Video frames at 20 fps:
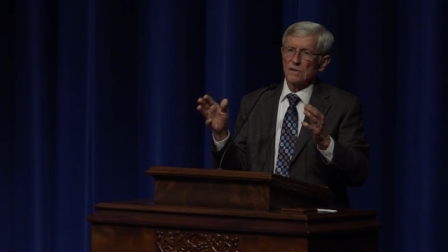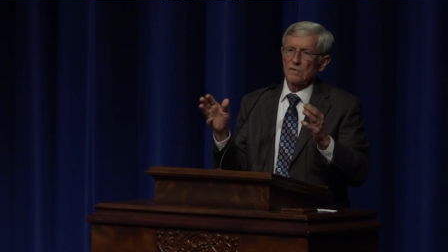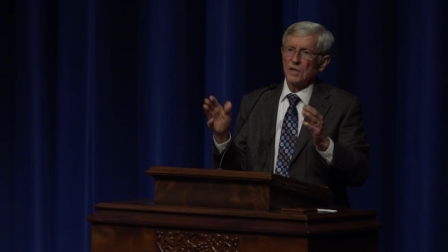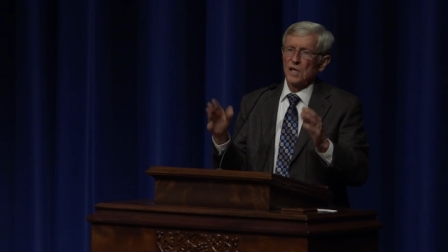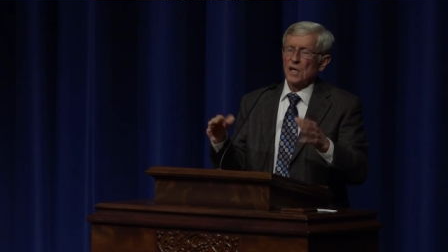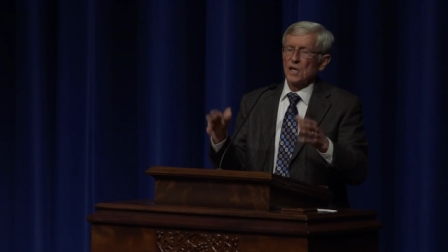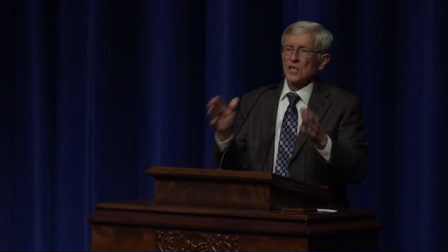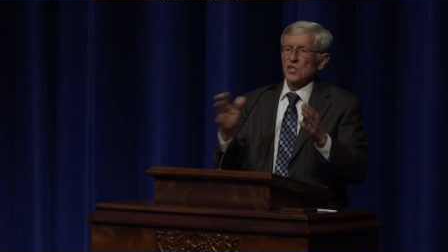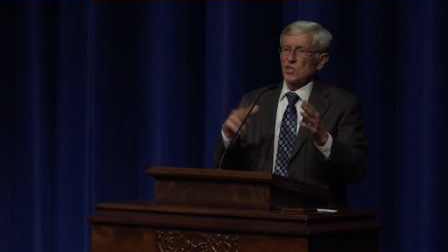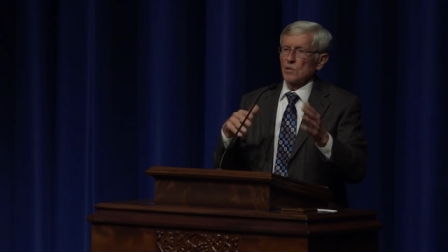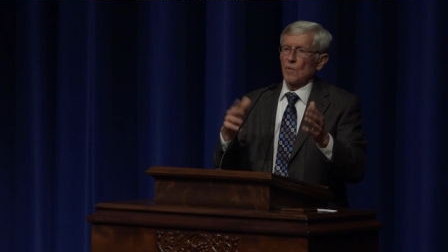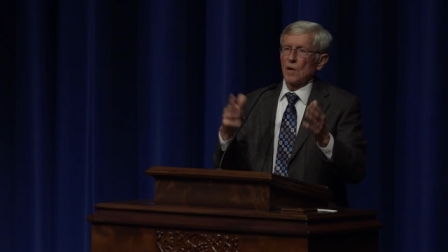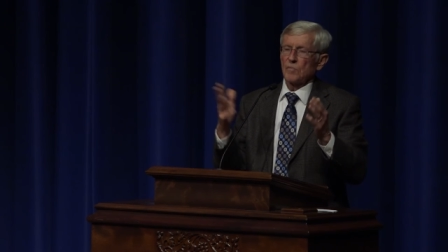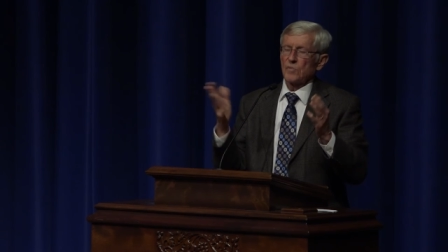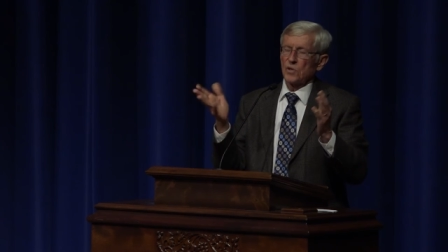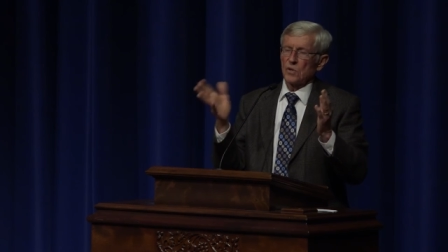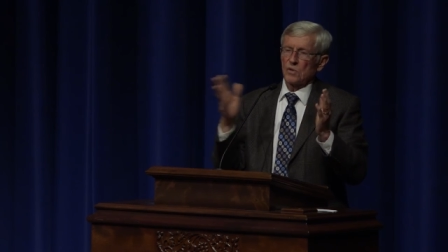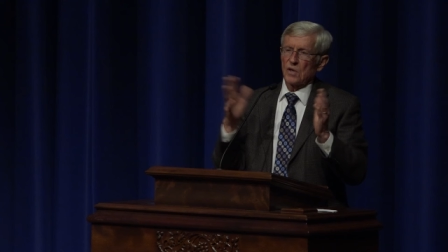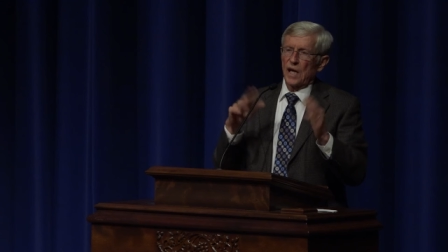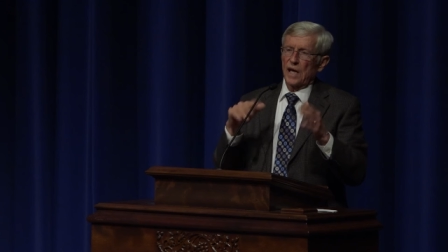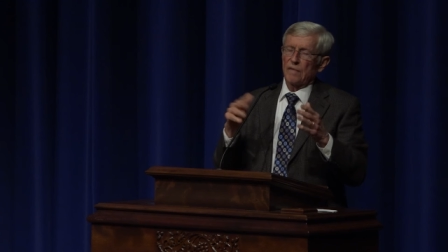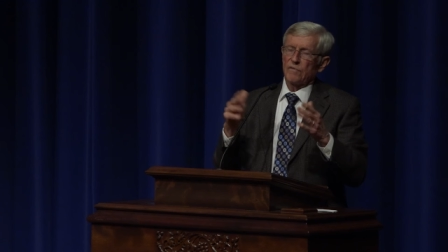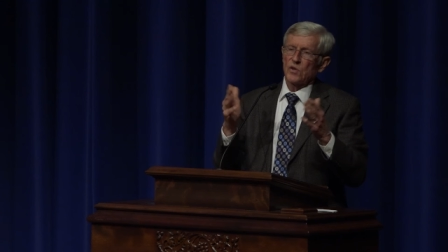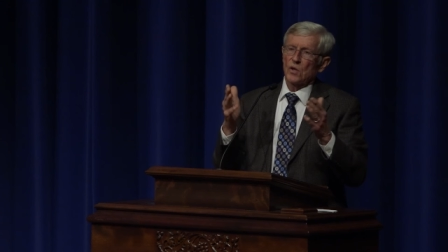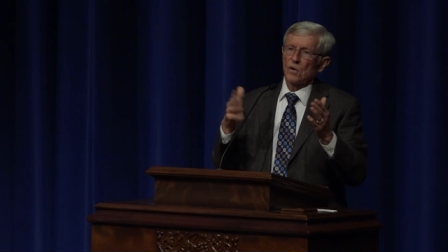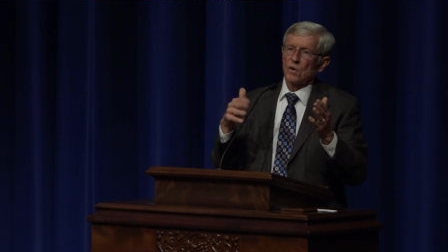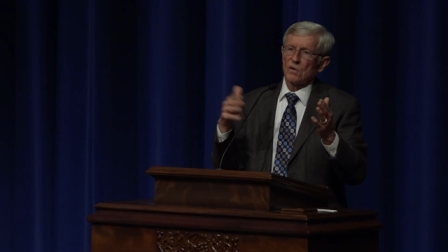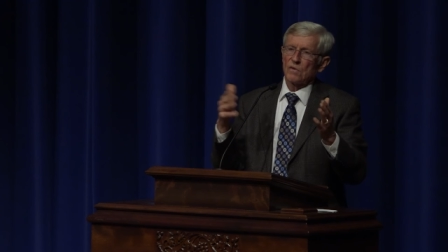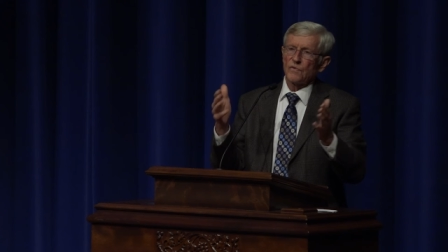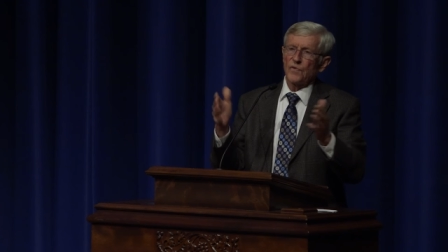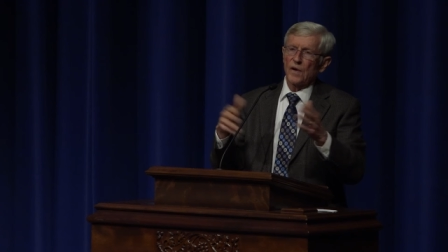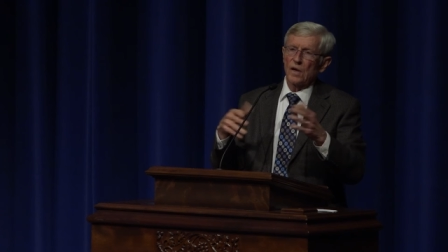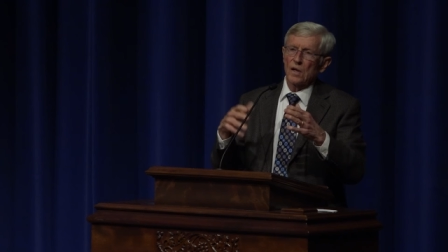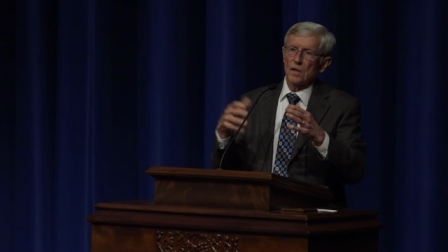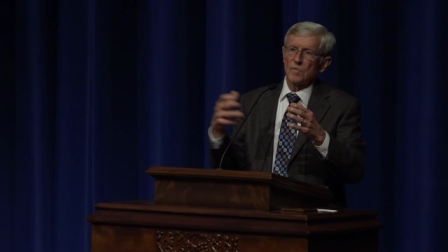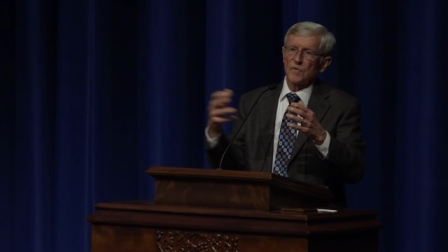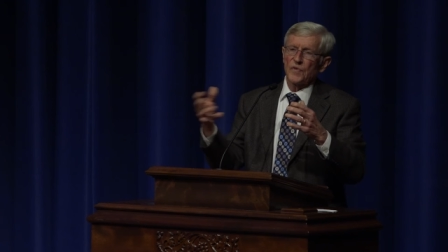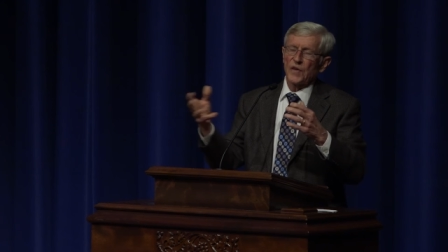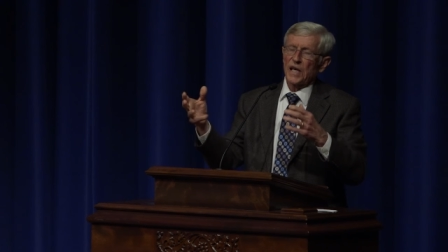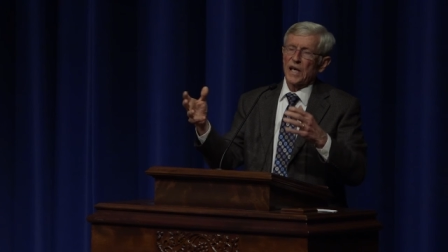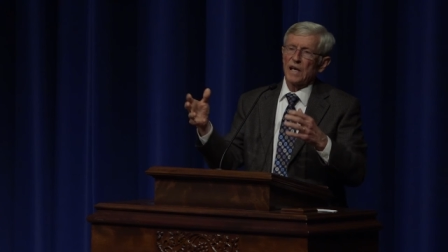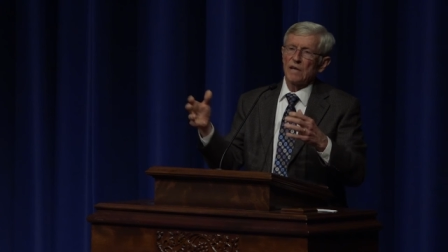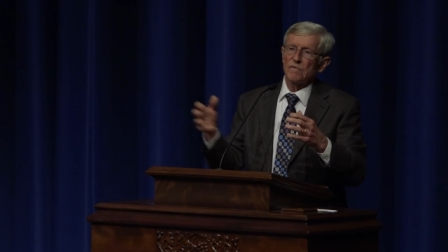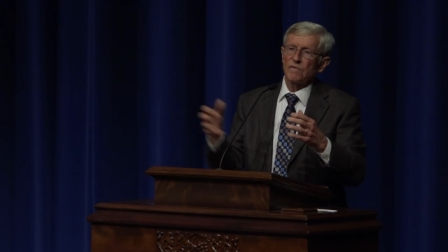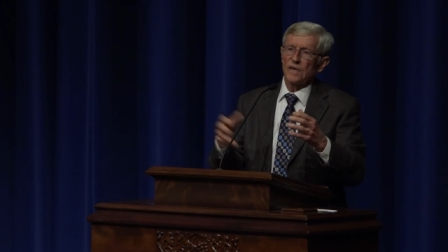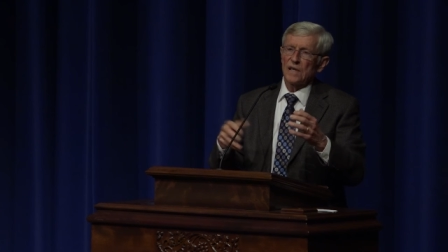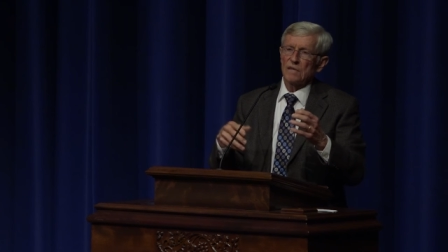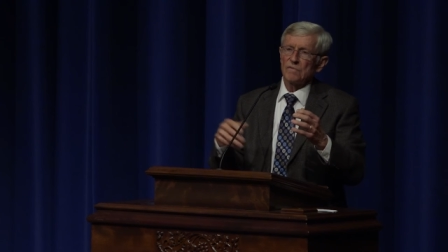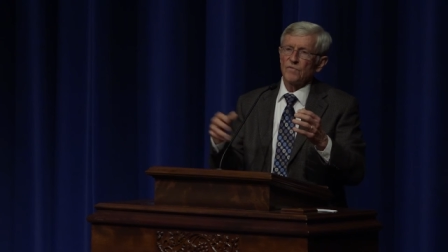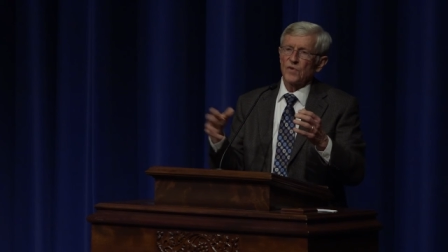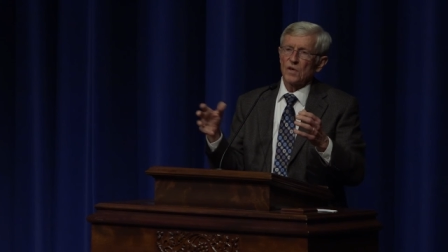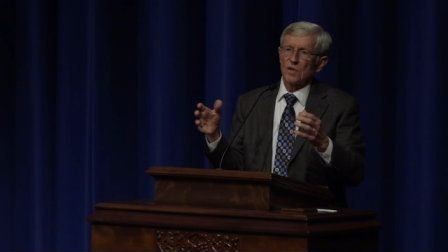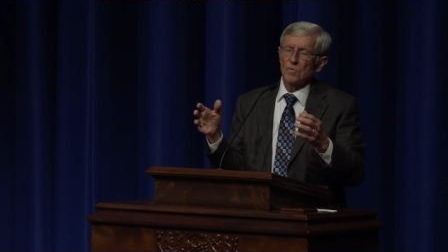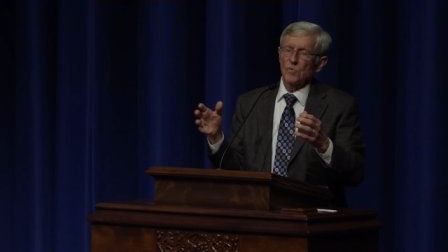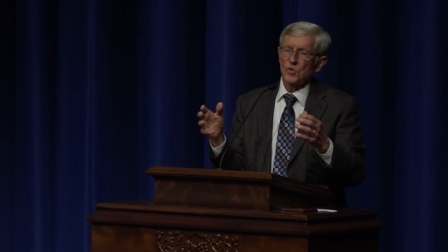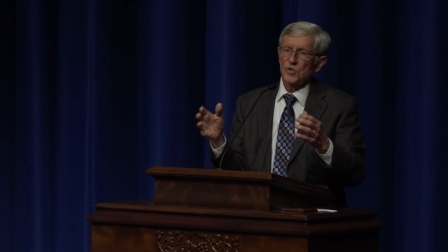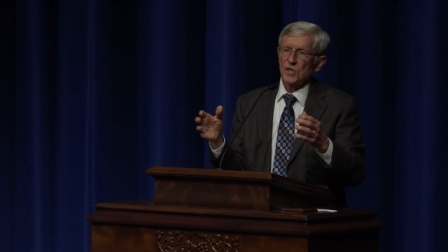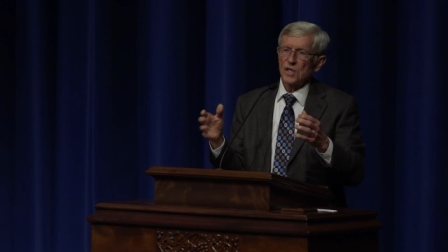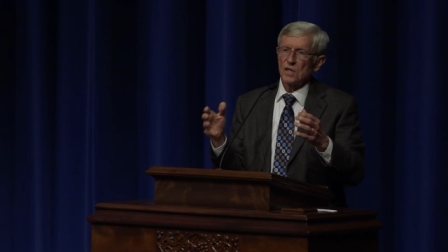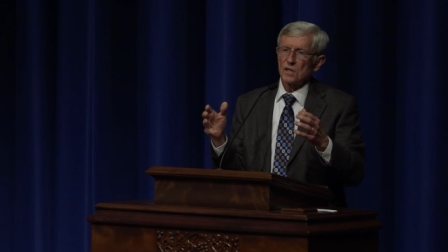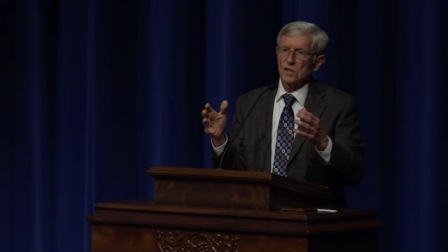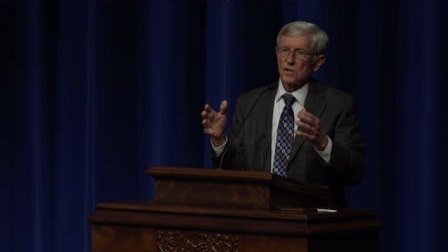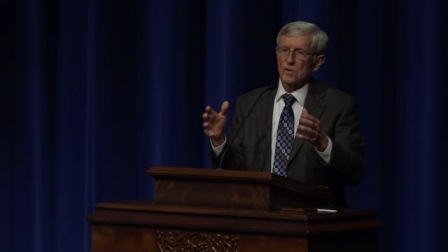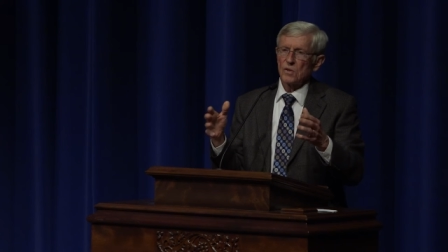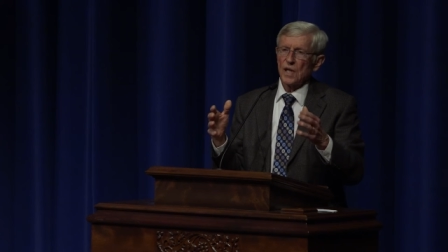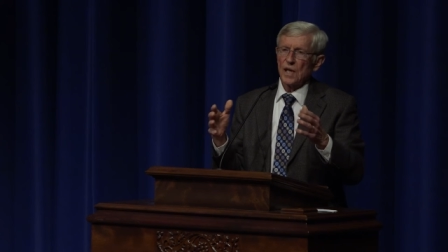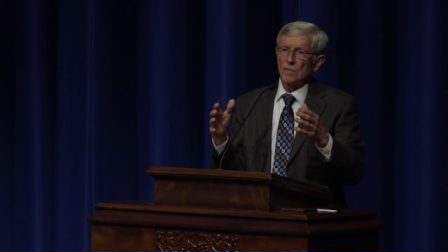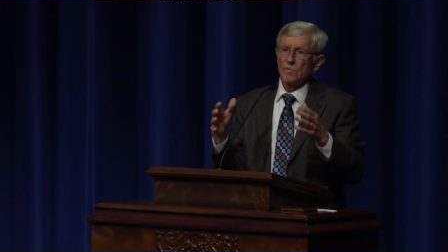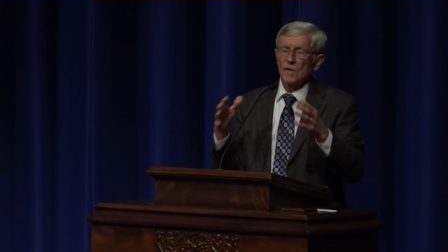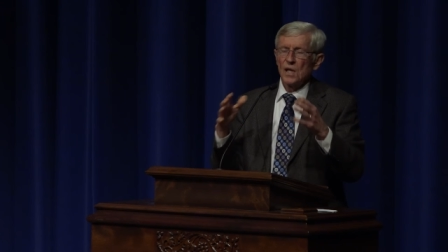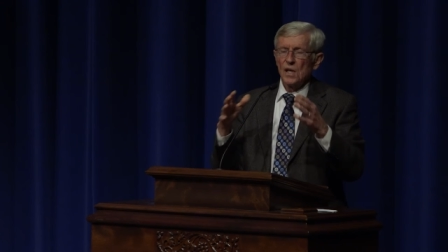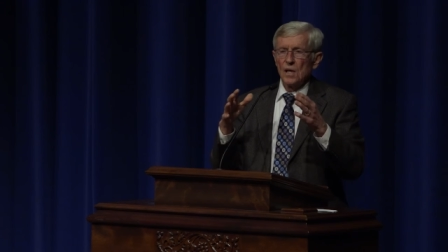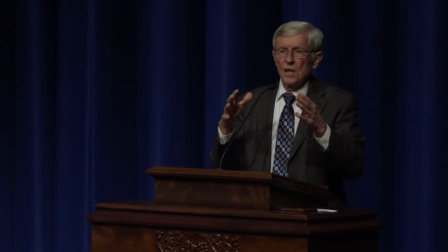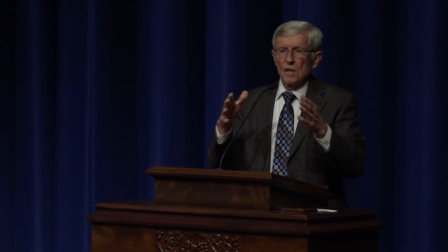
and some of them go to having their own farm if they can't find farmers that do that.